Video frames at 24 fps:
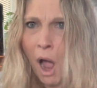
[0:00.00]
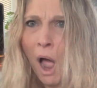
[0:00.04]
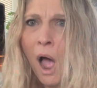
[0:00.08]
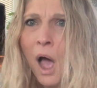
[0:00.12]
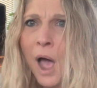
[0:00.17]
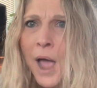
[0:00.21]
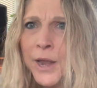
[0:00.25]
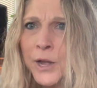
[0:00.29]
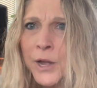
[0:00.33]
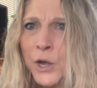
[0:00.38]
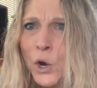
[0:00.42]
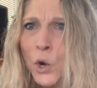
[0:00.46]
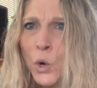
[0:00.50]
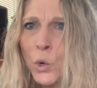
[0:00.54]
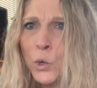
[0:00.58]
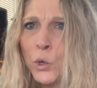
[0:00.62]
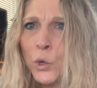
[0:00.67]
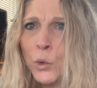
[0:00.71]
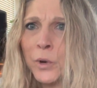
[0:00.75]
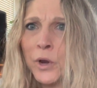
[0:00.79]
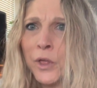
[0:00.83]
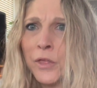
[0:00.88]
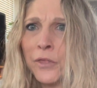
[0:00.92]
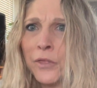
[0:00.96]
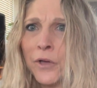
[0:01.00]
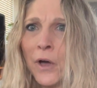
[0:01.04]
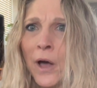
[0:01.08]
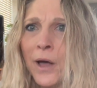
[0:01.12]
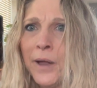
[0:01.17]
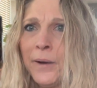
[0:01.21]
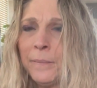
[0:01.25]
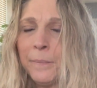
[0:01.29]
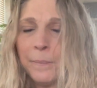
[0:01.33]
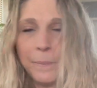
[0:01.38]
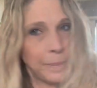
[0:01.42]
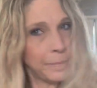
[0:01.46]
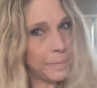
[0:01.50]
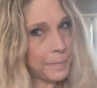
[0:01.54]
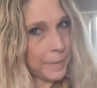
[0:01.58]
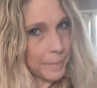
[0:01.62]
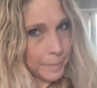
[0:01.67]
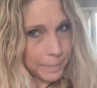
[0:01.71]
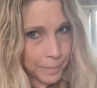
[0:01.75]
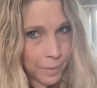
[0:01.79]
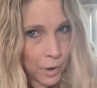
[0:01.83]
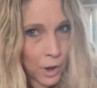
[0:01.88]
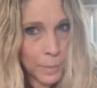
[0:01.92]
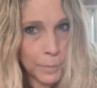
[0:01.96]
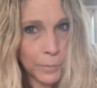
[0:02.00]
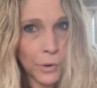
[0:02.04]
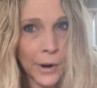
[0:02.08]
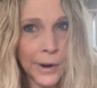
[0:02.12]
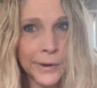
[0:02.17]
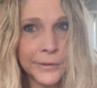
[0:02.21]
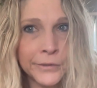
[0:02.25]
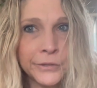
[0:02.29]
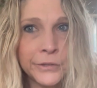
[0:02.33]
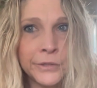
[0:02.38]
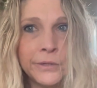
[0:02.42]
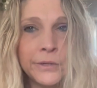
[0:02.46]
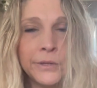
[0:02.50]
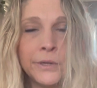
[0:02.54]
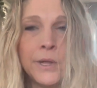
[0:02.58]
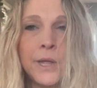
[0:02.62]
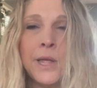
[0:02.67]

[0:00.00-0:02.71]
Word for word: I know who would have thought, but Bob Proctor.